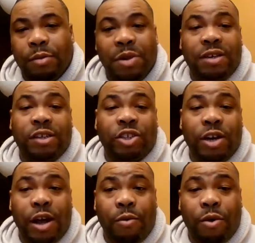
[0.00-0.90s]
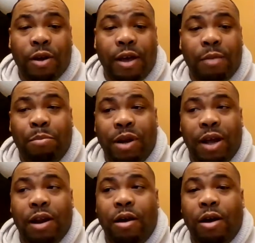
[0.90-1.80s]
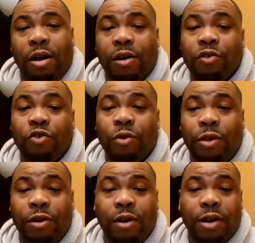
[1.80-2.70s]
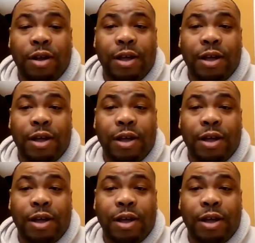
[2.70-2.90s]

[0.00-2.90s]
PlayStation Network and play it on a controller.